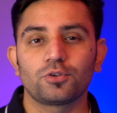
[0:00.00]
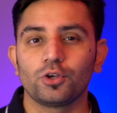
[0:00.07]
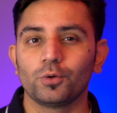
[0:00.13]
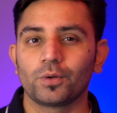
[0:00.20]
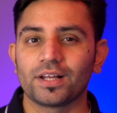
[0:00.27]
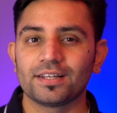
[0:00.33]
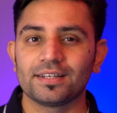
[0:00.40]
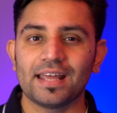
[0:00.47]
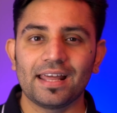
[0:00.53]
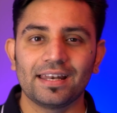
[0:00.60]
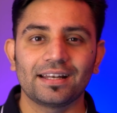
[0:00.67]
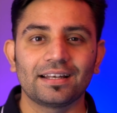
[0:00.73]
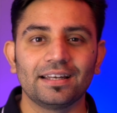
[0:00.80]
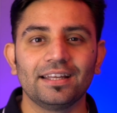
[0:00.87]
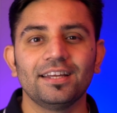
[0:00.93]
so you can
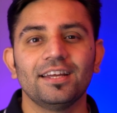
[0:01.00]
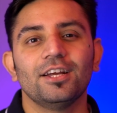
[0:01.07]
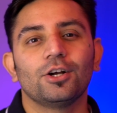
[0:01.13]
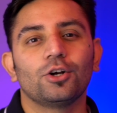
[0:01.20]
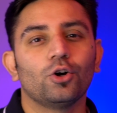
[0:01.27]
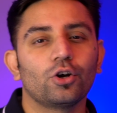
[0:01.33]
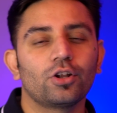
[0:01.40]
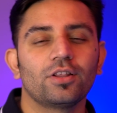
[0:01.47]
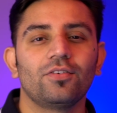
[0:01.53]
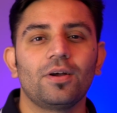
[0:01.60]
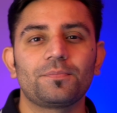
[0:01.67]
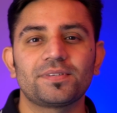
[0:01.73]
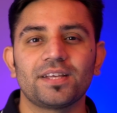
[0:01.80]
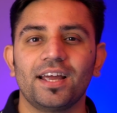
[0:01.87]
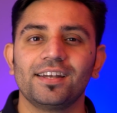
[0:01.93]
directly go to the
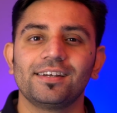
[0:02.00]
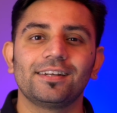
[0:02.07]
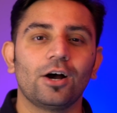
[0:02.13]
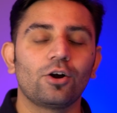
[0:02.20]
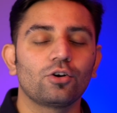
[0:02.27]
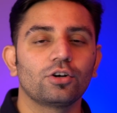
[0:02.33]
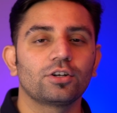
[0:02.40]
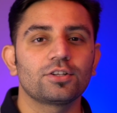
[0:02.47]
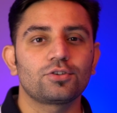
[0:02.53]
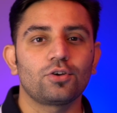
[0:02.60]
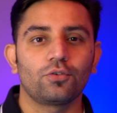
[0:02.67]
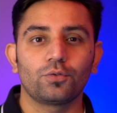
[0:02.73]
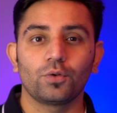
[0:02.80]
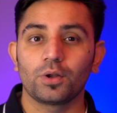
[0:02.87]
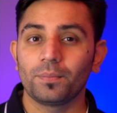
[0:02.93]
website, download the
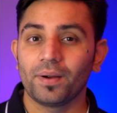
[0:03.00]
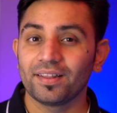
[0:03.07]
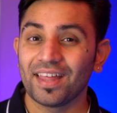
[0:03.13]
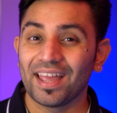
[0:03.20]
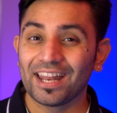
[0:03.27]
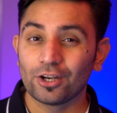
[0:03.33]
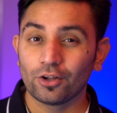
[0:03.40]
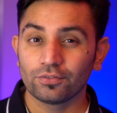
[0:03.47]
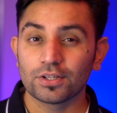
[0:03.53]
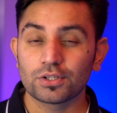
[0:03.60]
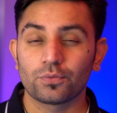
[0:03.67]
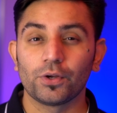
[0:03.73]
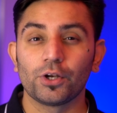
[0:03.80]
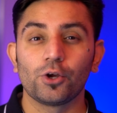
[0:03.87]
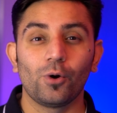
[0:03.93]
software by the end of
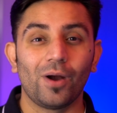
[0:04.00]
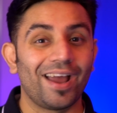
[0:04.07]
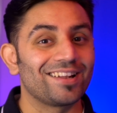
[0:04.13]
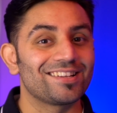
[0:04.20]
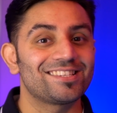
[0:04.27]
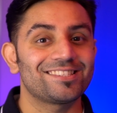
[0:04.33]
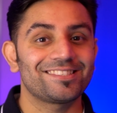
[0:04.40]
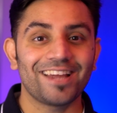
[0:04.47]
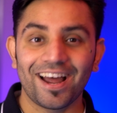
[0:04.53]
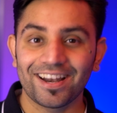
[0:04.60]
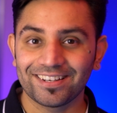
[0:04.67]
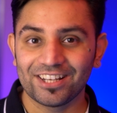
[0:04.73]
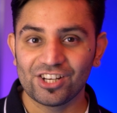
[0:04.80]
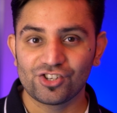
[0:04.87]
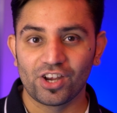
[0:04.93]
this video and
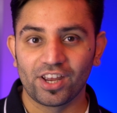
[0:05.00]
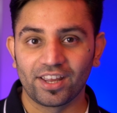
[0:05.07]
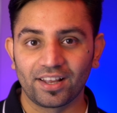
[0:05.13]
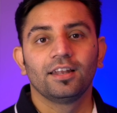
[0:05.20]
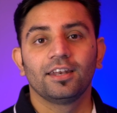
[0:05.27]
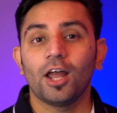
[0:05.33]
start DJing.